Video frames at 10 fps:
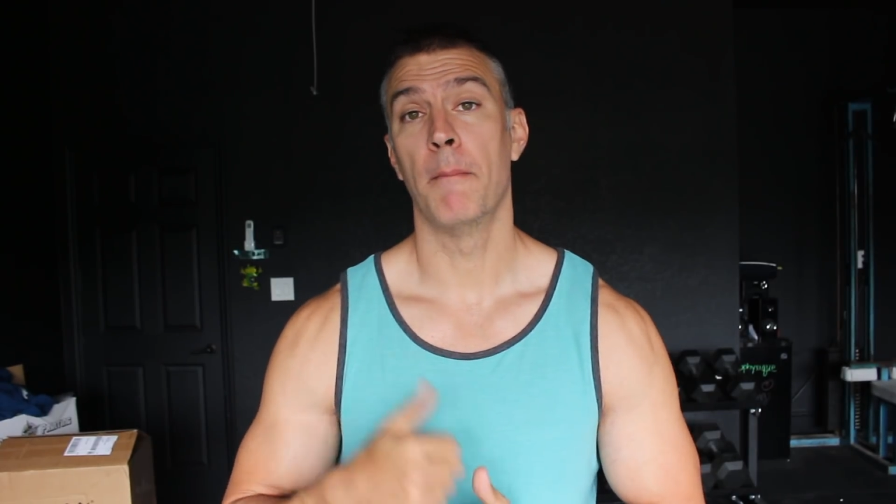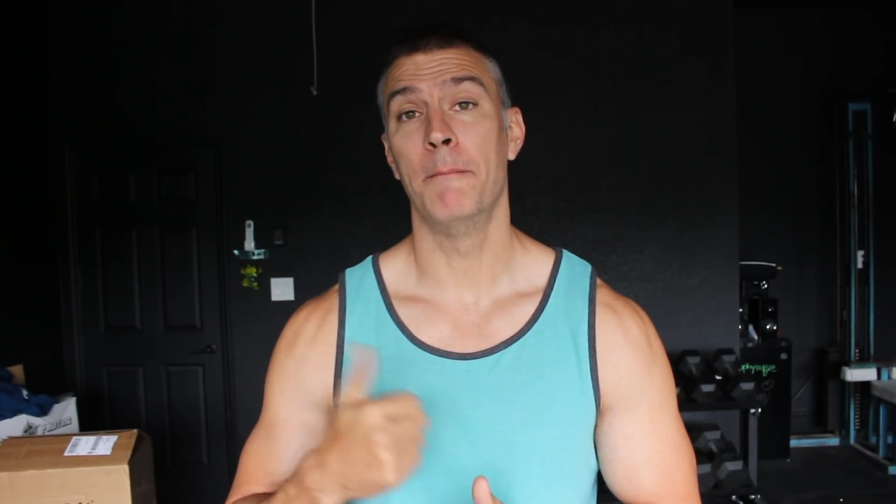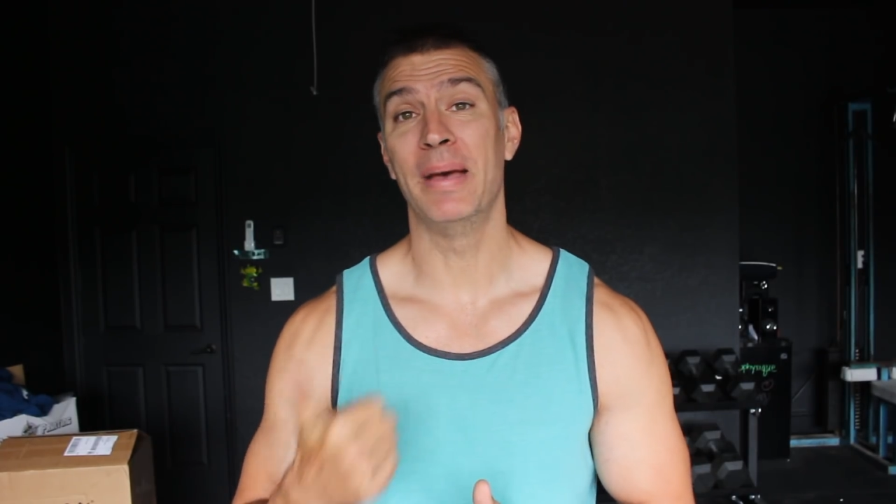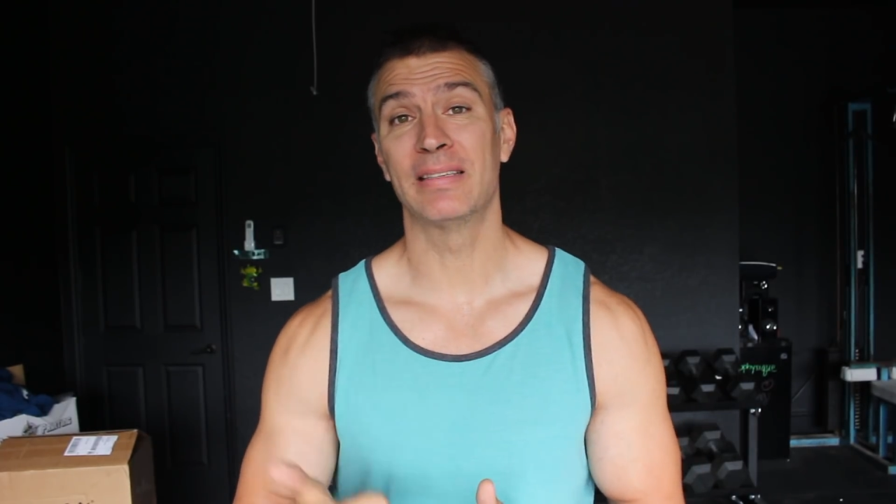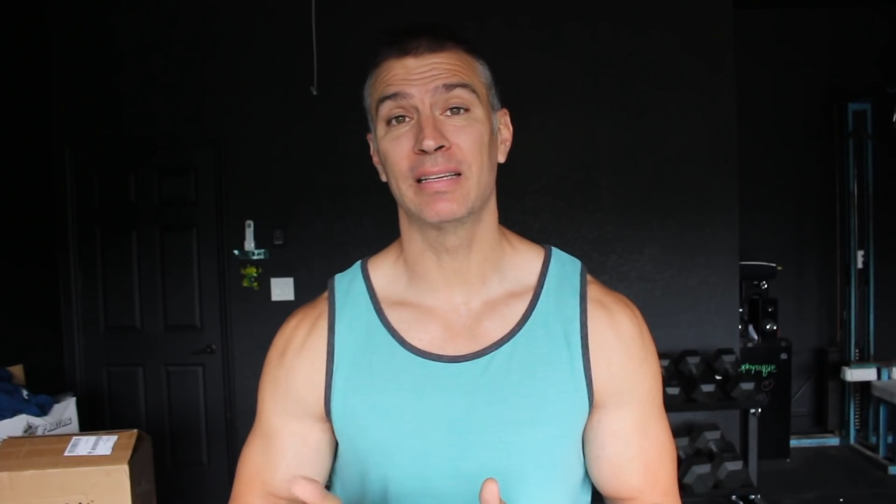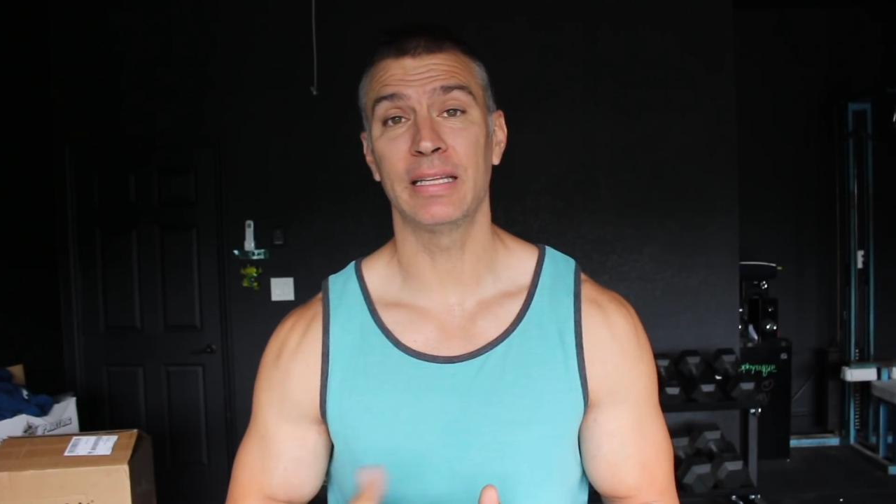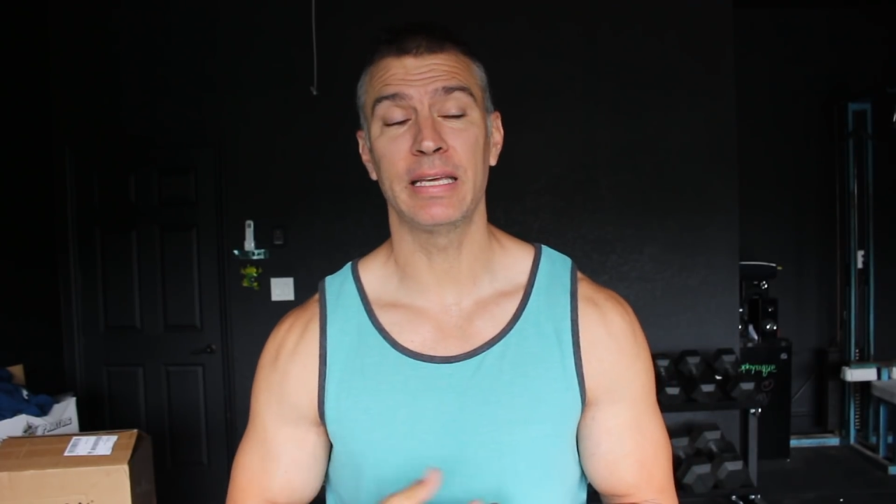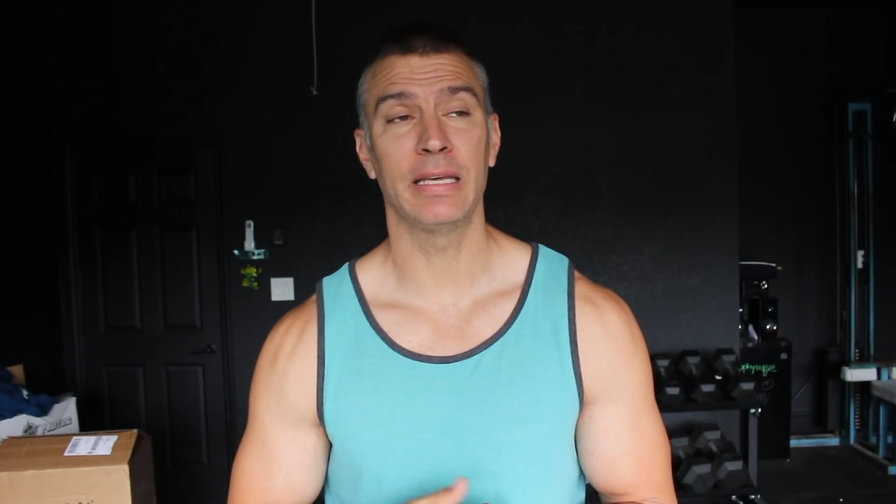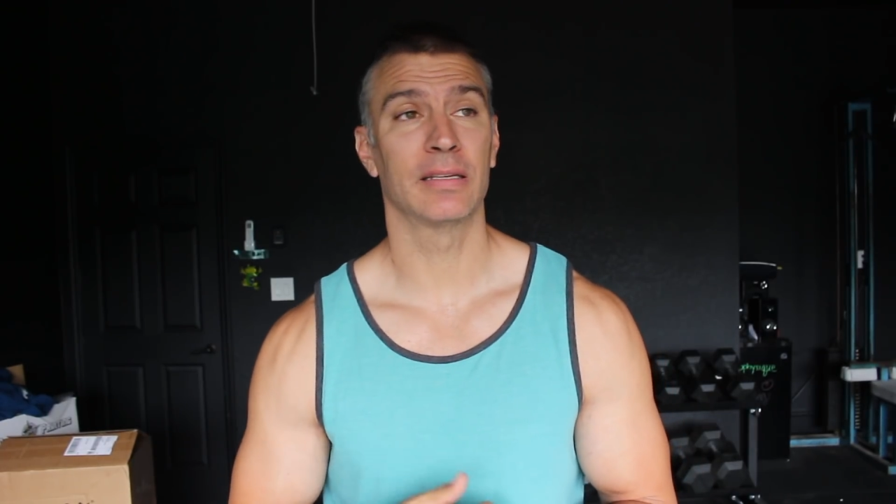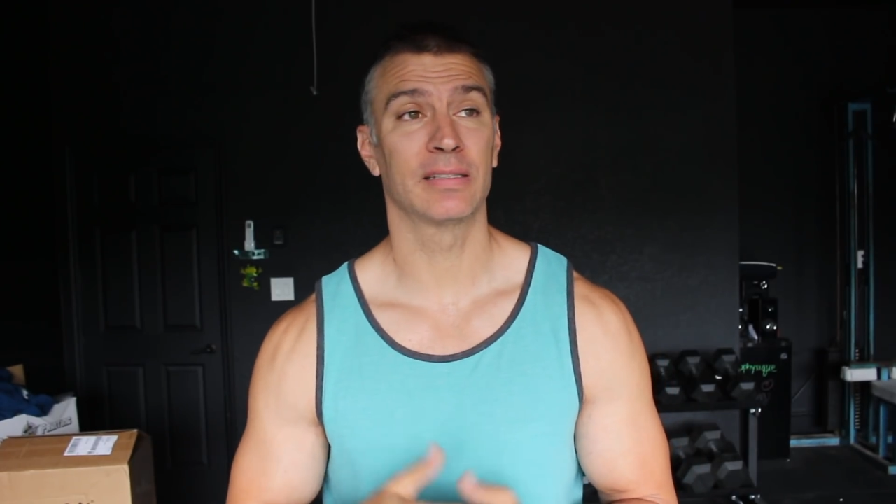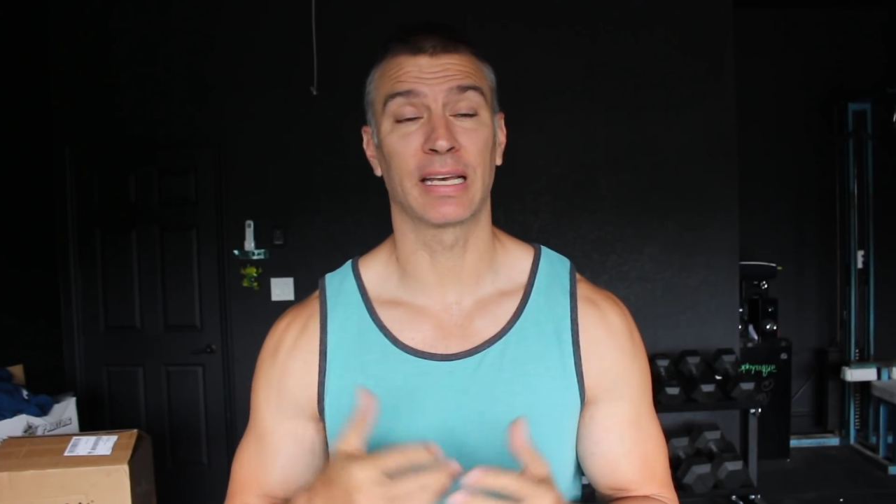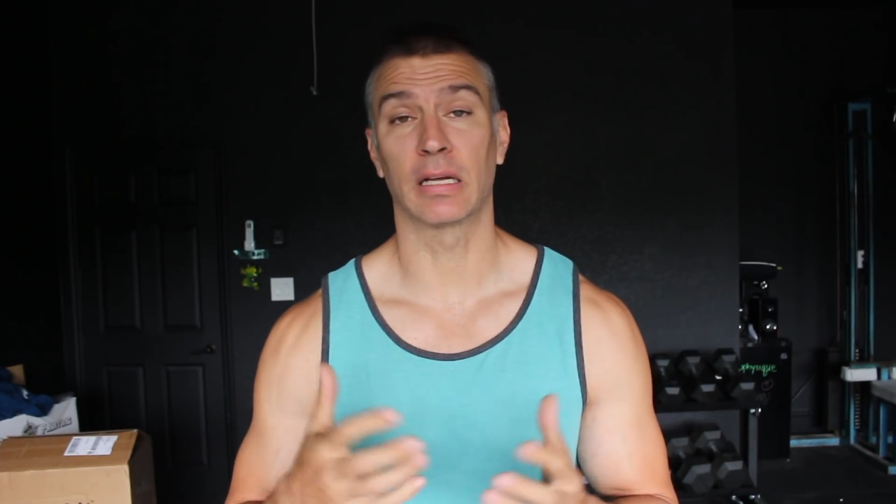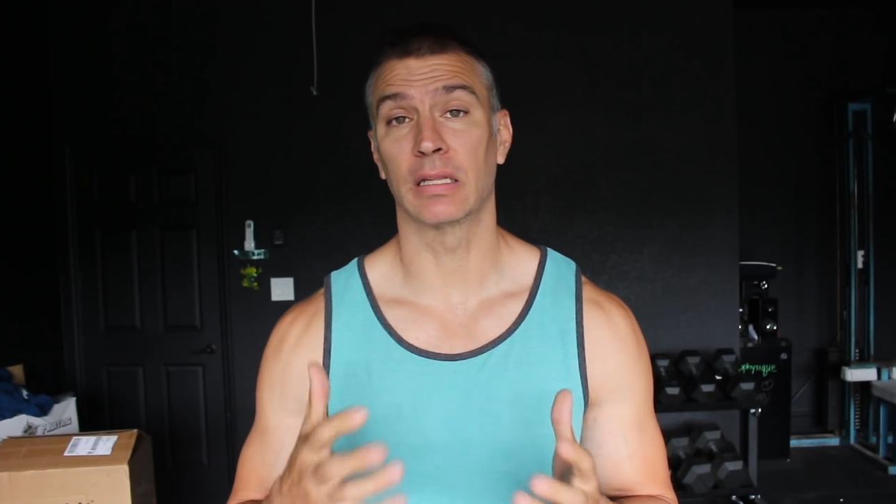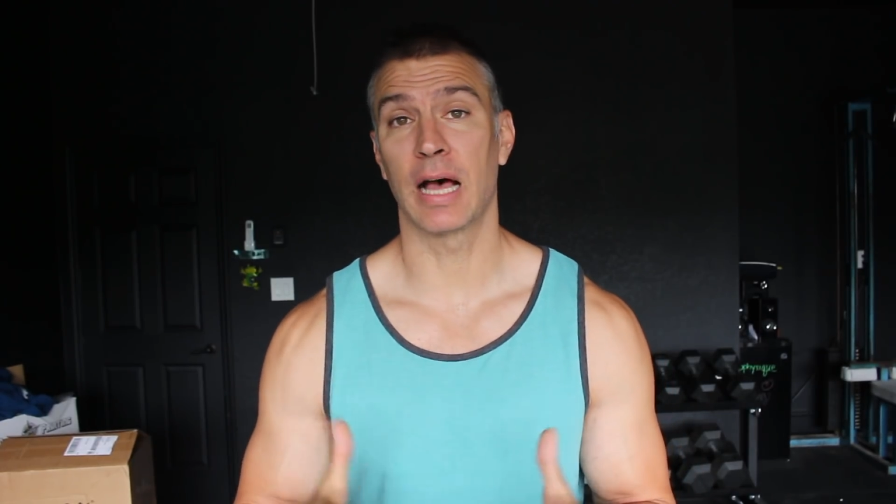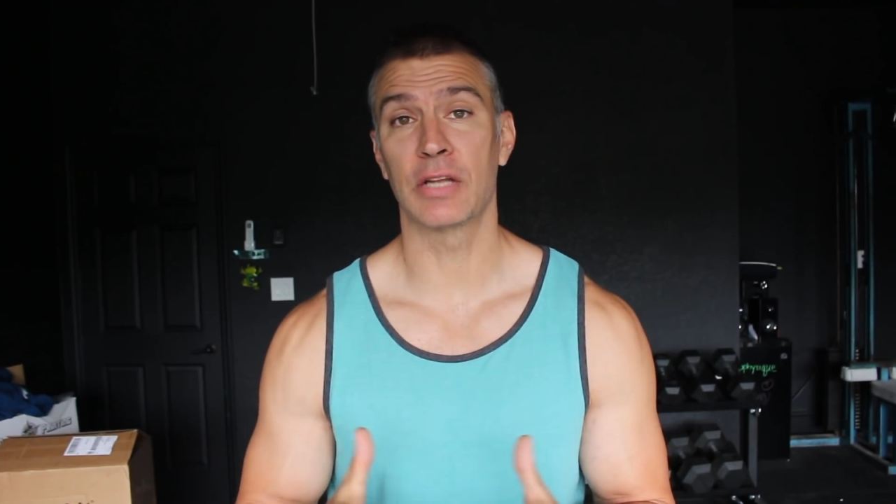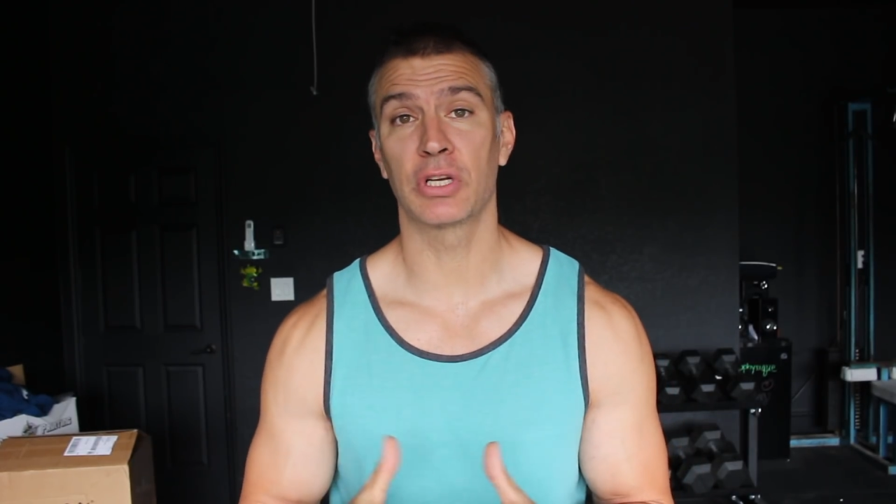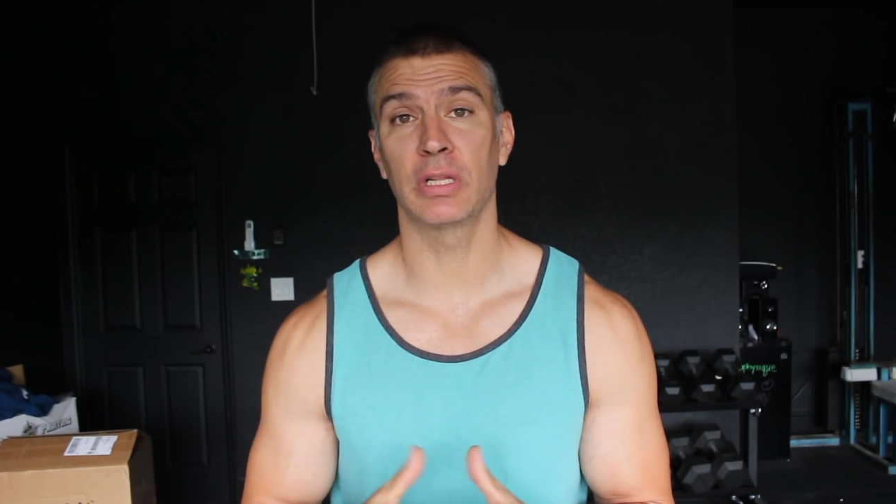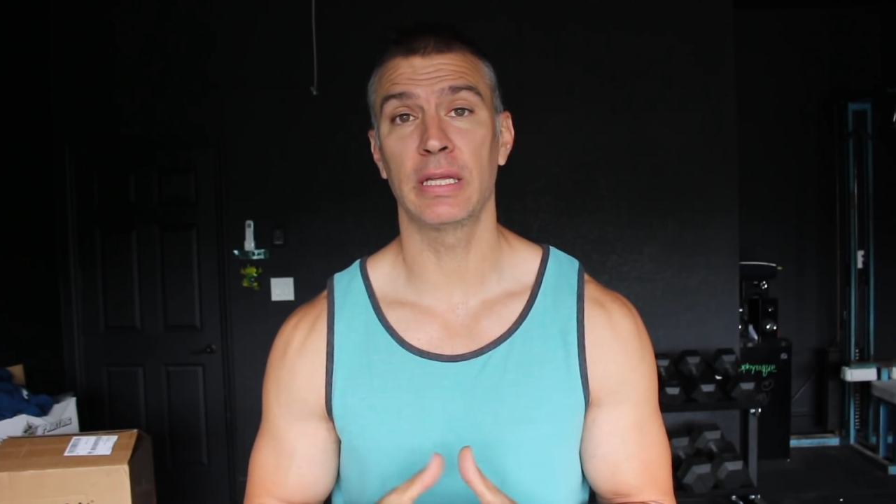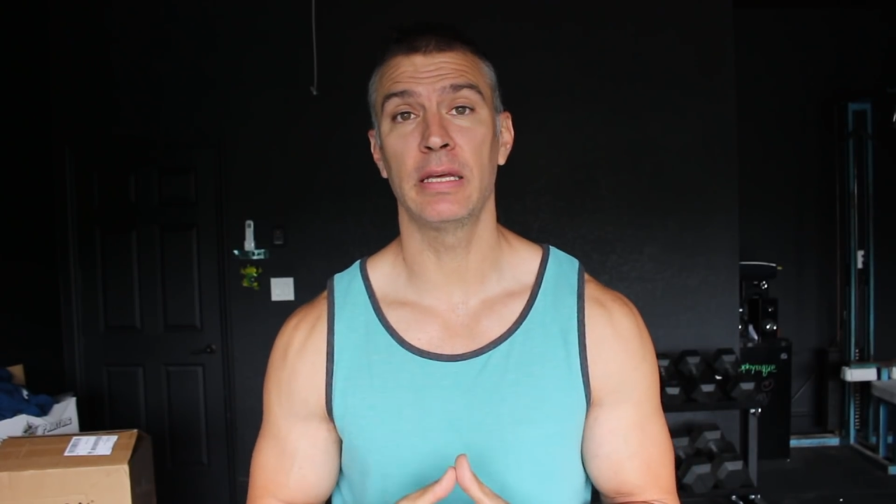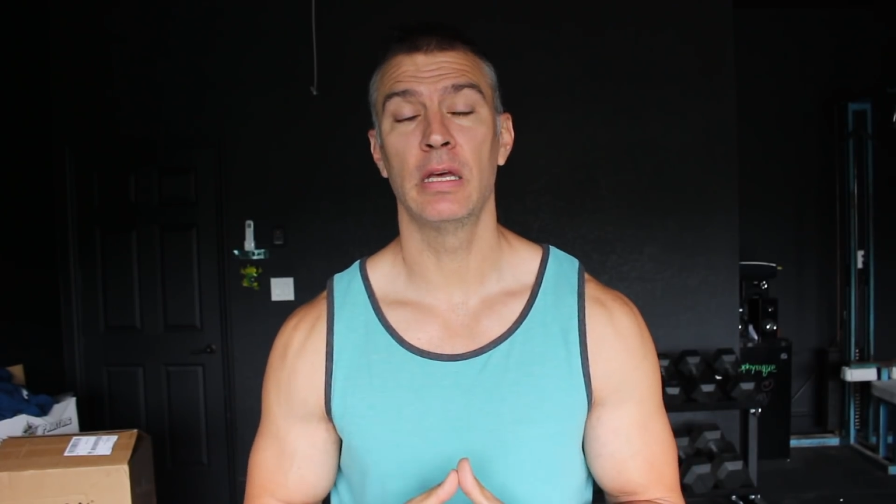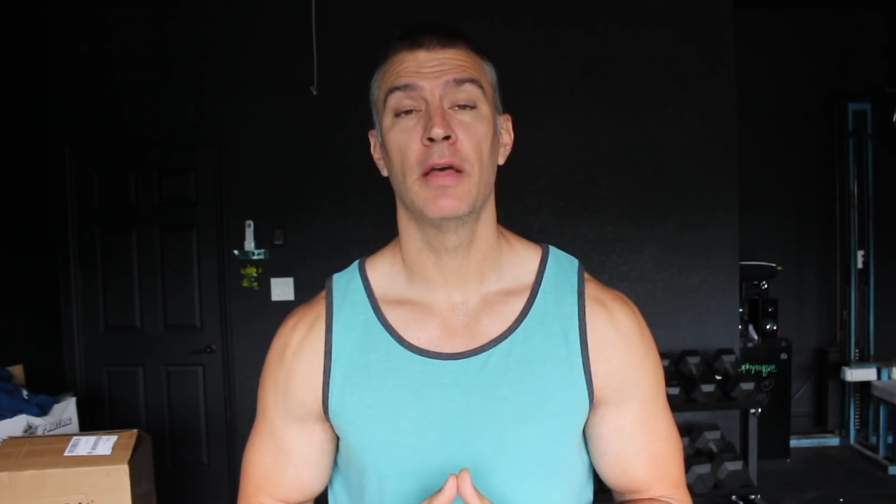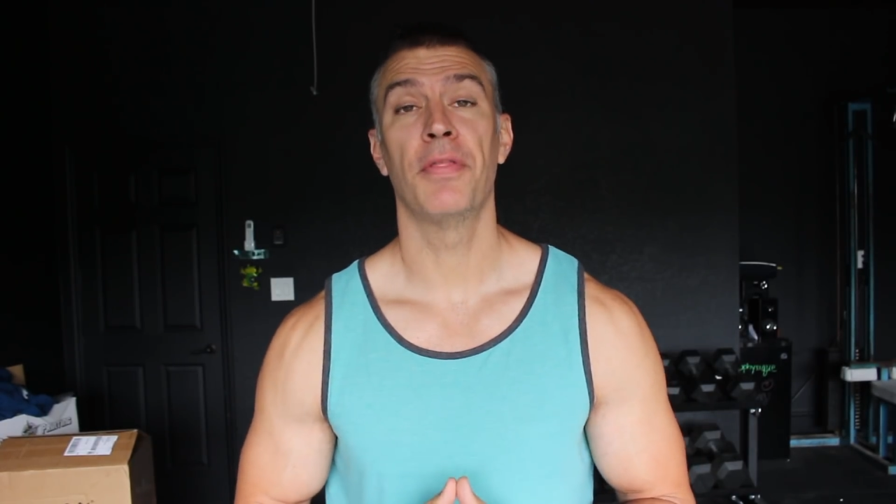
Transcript: mentally, psychologically,